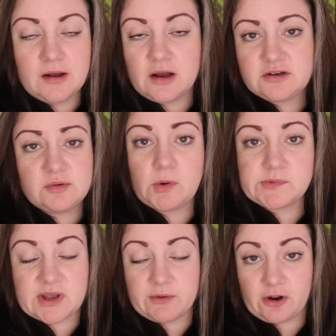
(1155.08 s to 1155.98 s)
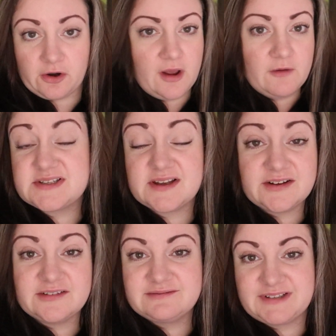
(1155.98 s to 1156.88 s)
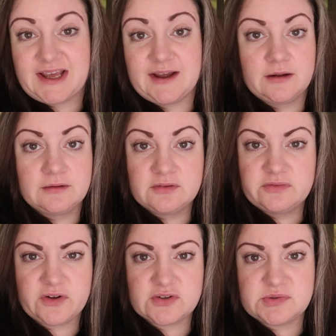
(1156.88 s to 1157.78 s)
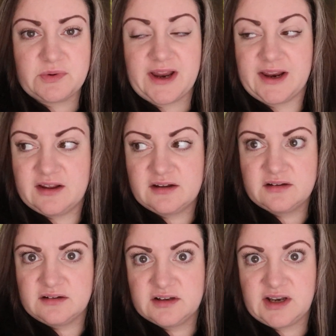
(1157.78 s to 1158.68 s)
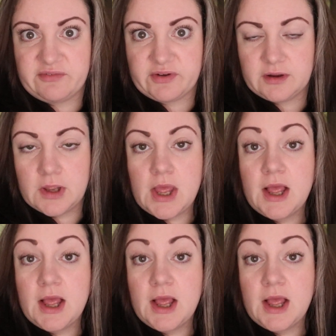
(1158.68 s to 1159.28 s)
I don't know what was going on. So yeah, forgot to weigh. Clever.